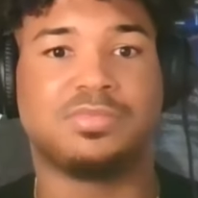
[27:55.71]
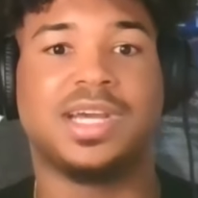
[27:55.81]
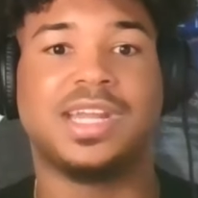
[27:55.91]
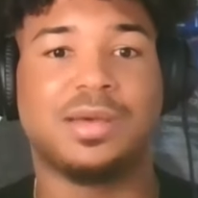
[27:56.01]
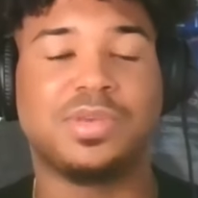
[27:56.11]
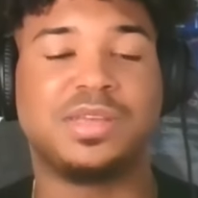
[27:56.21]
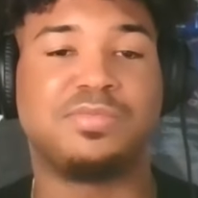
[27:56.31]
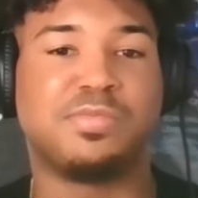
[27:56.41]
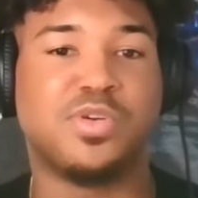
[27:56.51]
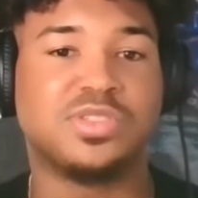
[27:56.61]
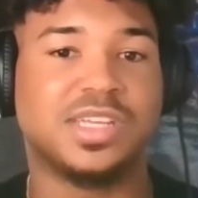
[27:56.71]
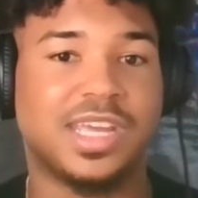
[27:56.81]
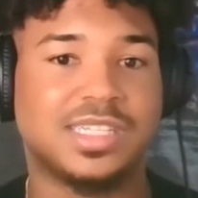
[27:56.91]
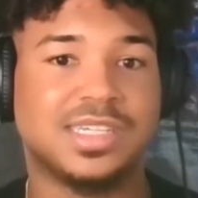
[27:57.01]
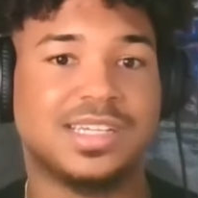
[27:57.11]
it might not be the most
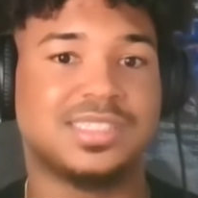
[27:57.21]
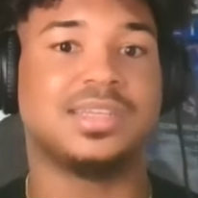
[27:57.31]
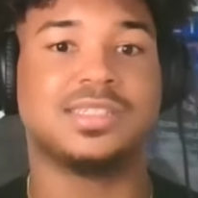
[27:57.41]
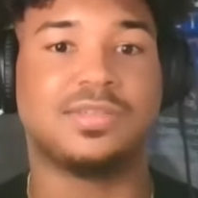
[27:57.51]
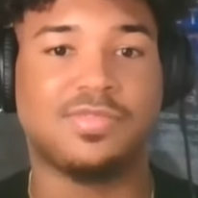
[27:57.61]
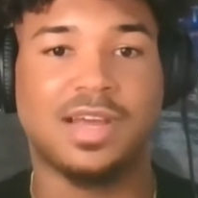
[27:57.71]
engaging at six and